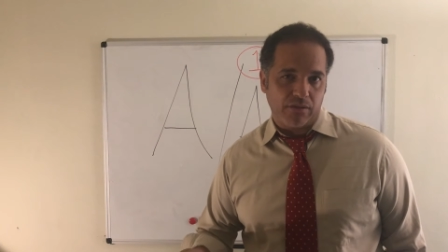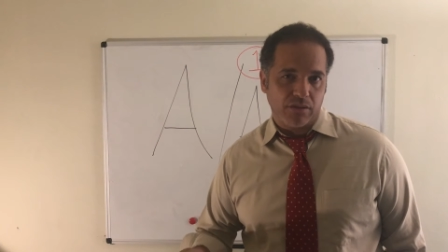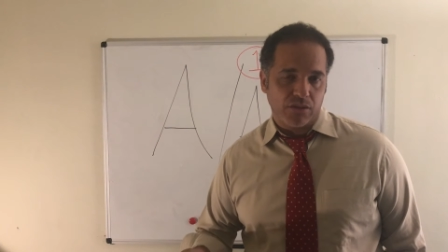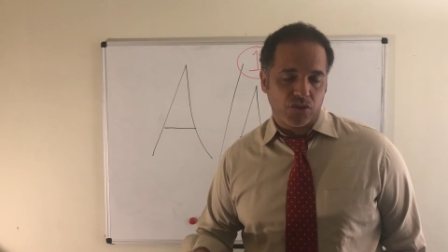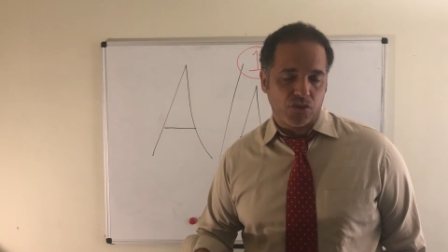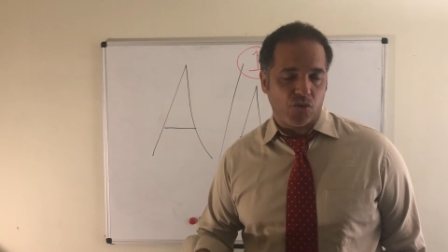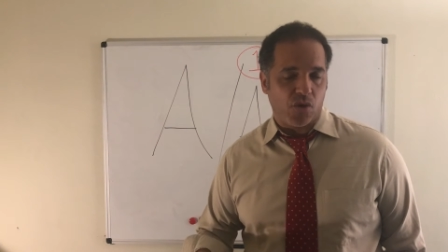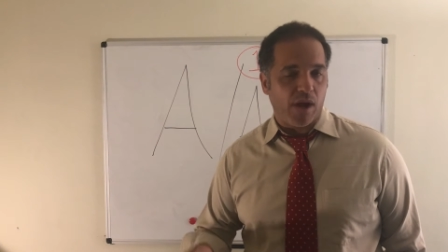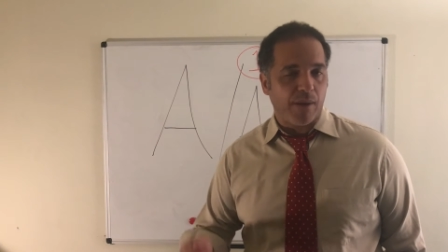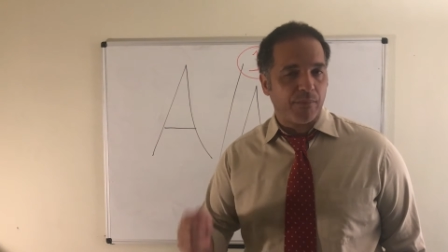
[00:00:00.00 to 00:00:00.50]

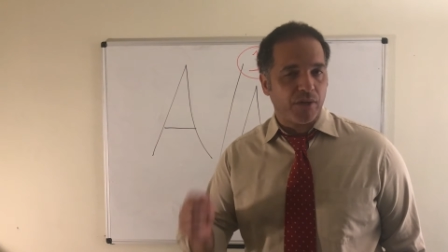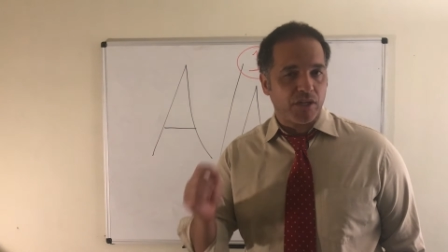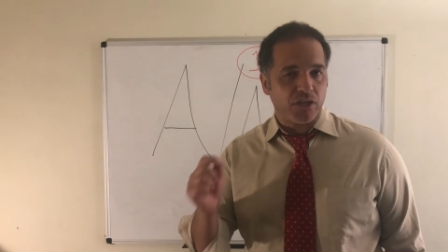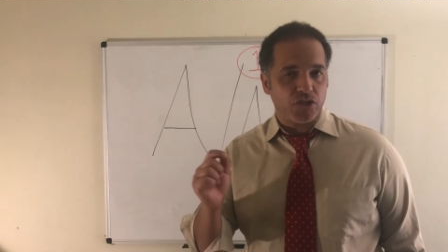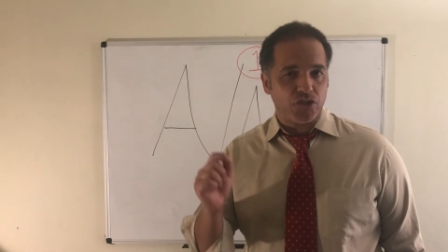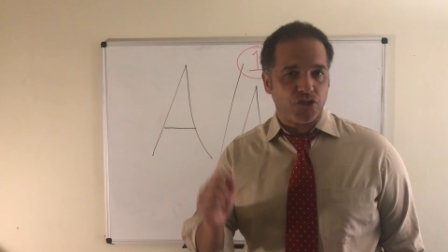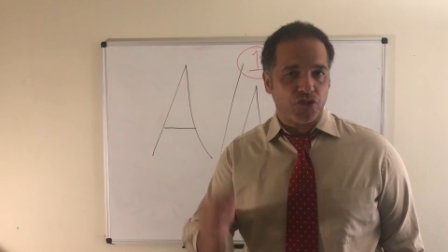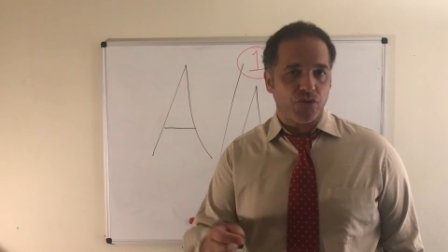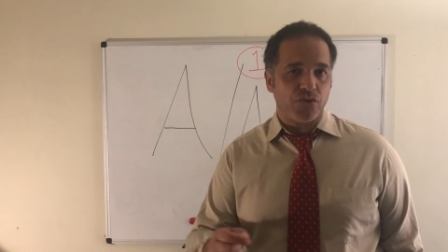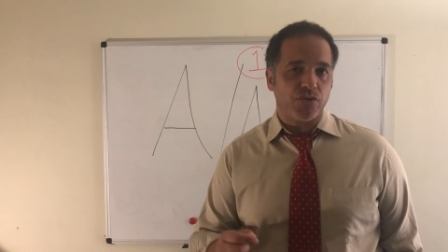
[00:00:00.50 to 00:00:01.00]
So I'm going
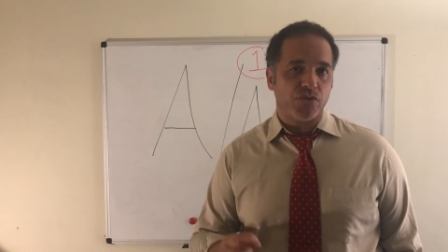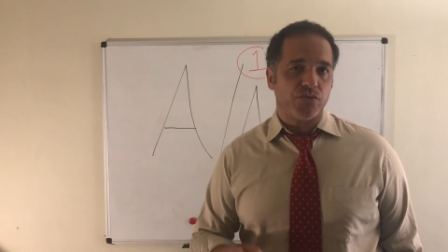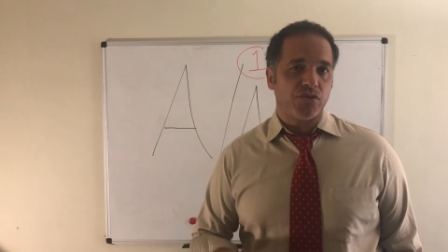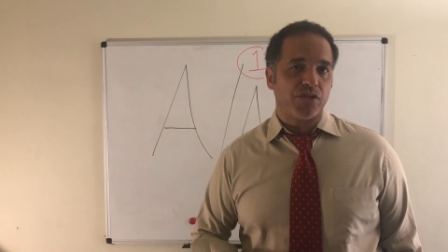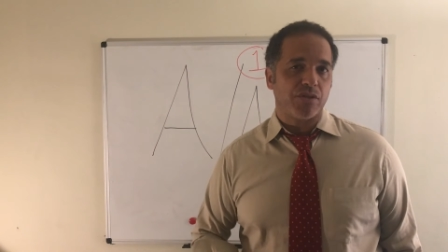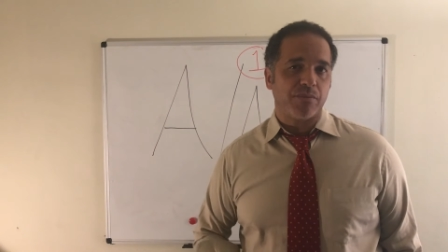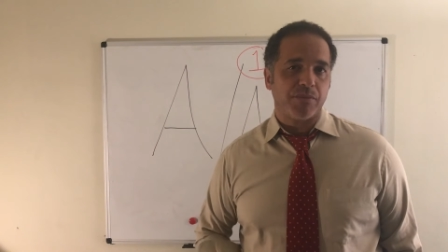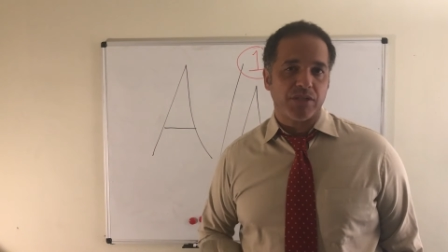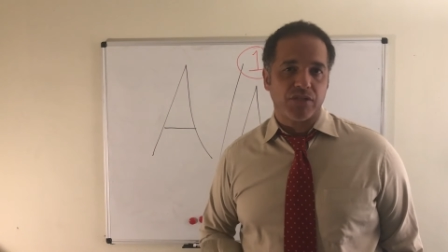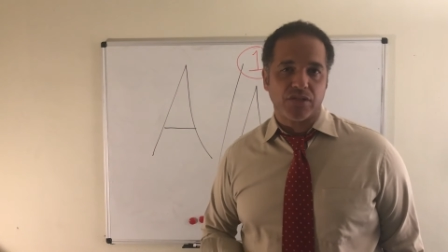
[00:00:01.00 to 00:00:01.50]
to show you
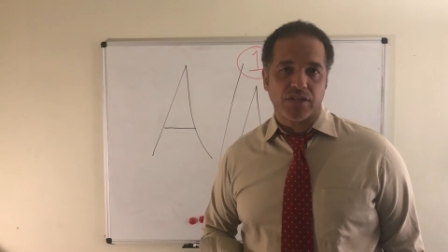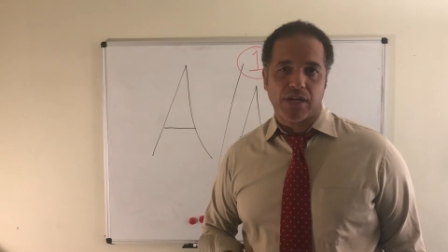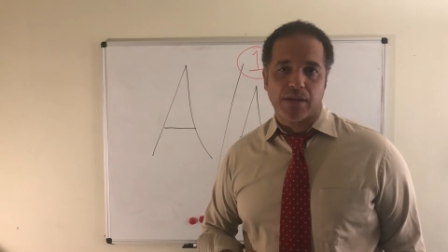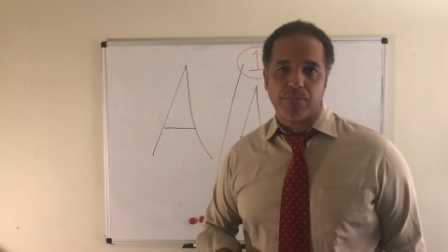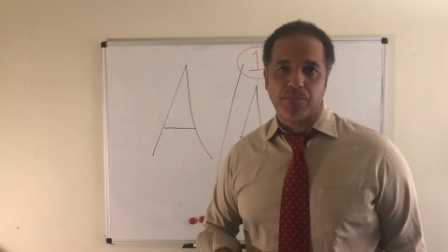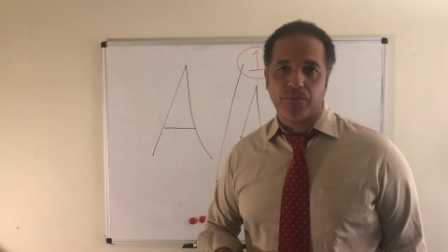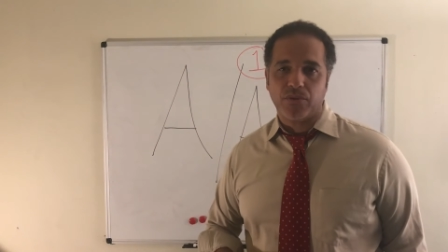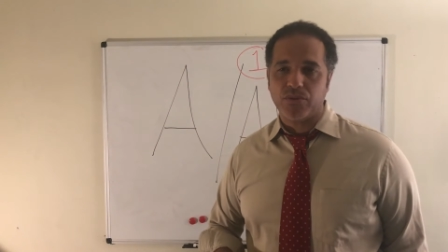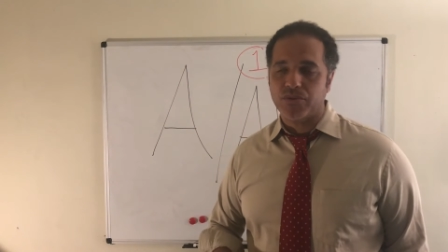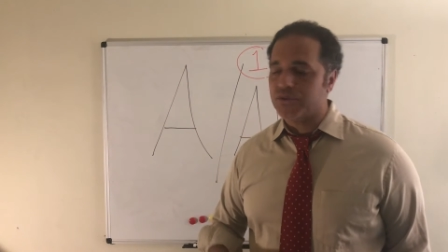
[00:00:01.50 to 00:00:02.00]
some
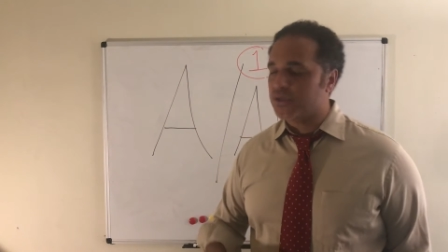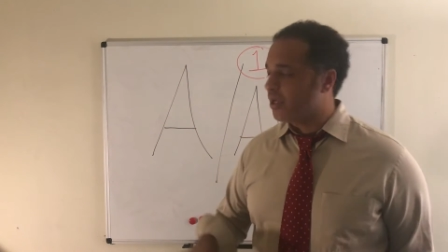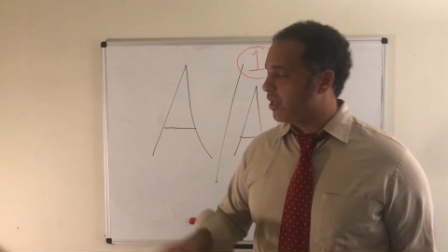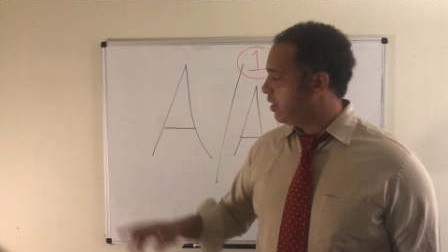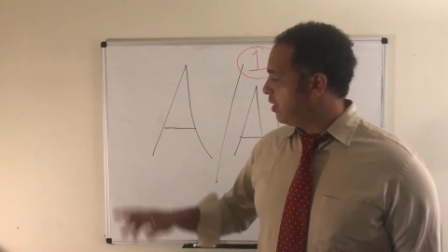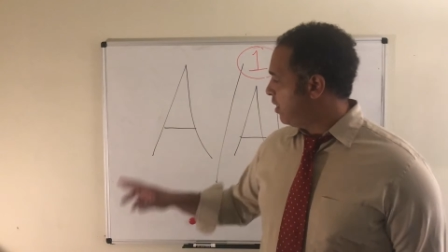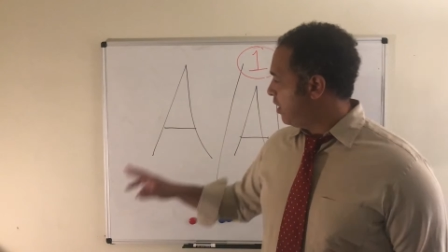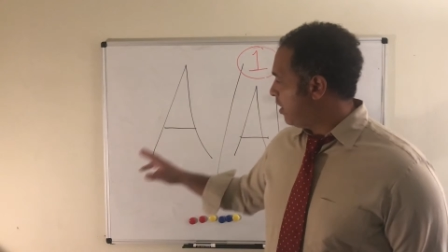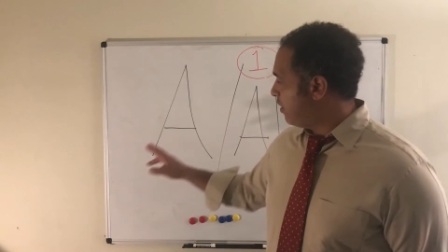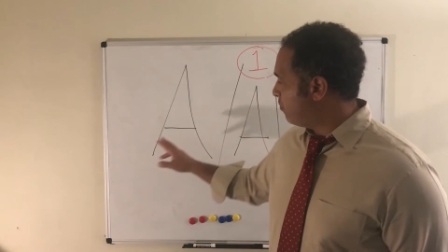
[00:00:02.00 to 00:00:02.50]
examples
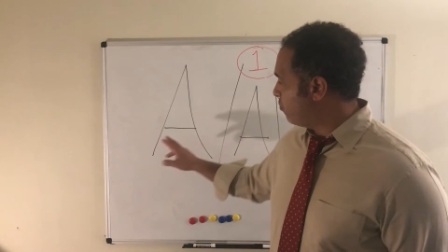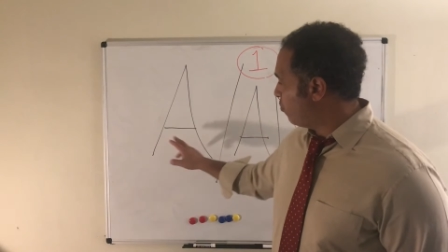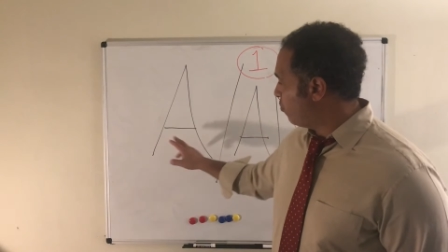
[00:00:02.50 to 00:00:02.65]
of